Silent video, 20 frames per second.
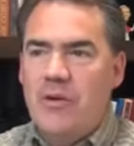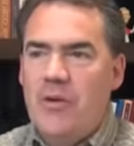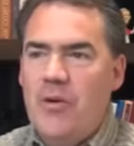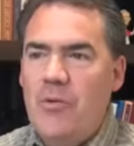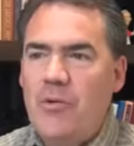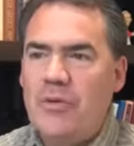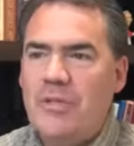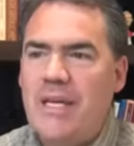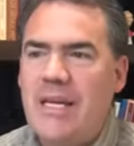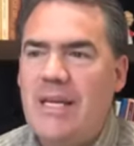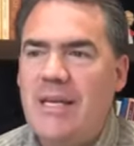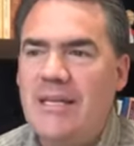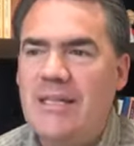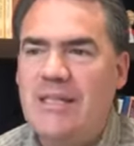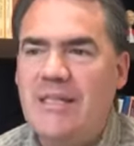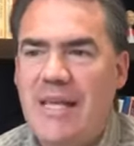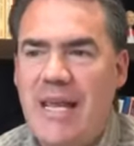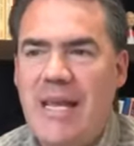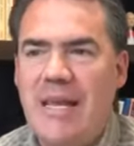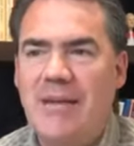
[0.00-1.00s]
Who will take a
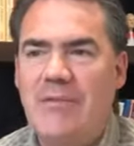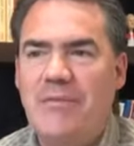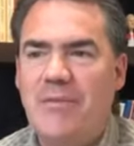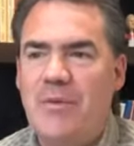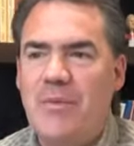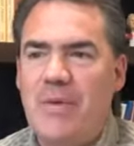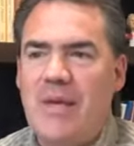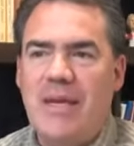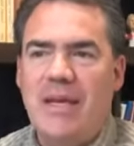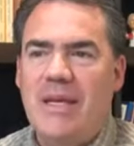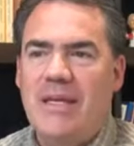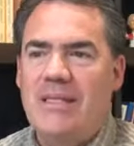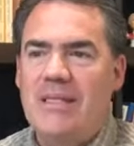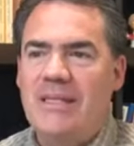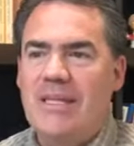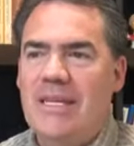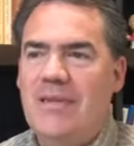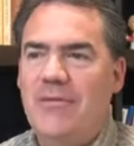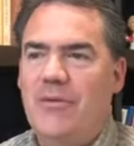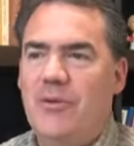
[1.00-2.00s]
stand for me
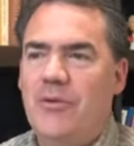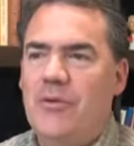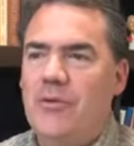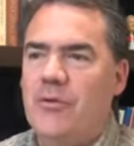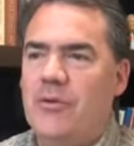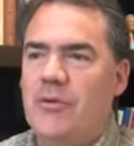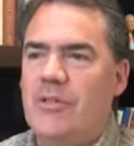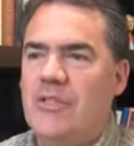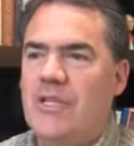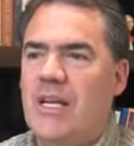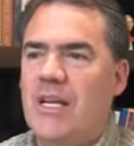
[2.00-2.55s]
against evildoers?